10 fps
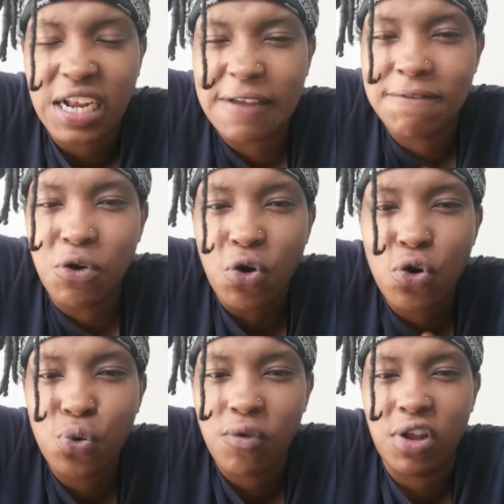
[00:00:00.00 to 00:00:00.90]
And they feel
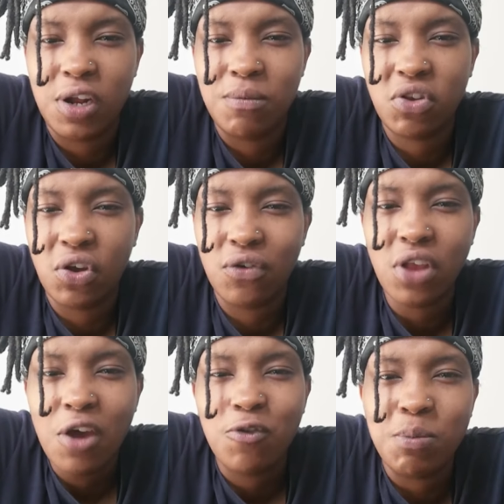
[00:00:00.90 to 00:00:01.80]
good within themselves
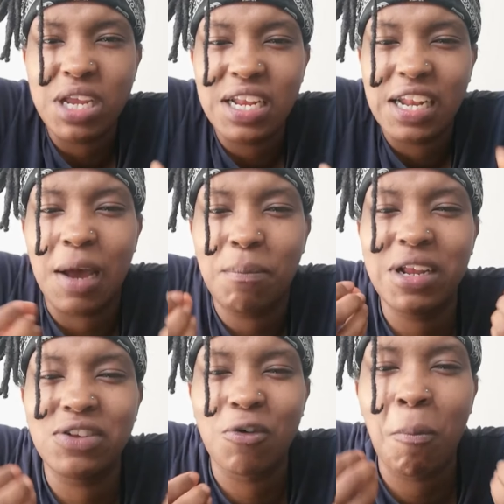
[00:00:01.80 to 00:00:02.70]
for being in that
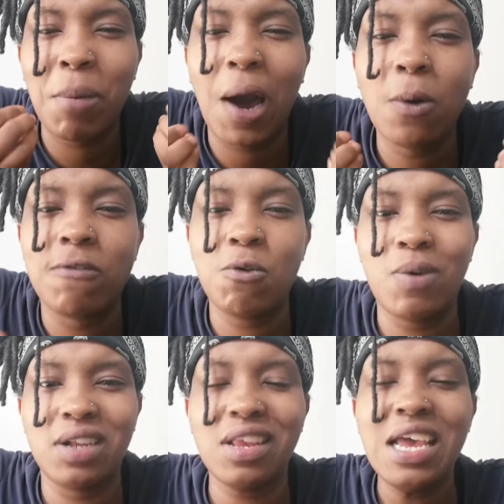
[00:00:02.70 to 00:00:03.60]
place of power for
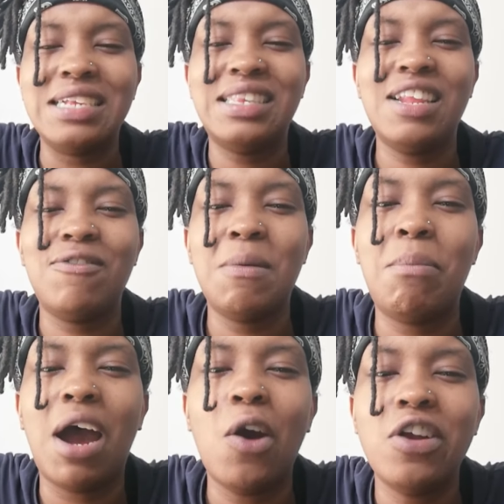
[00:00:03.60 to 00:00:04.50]
once. Instead of
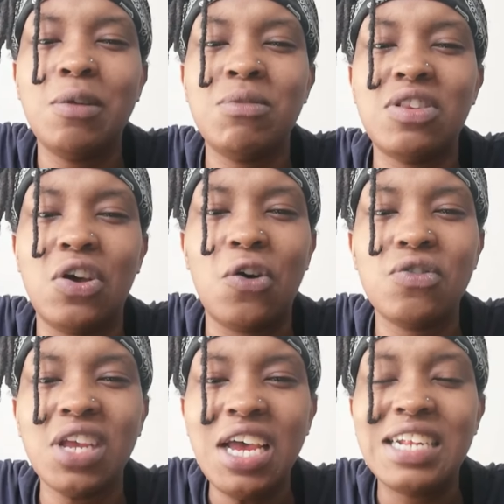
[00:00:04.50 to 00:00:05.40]
empowering
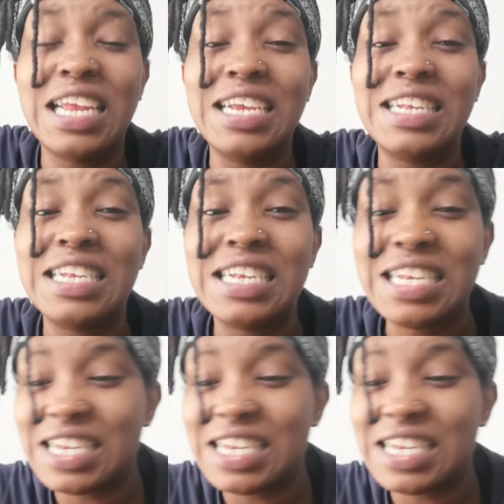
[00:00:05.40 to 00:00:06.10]
themselves, they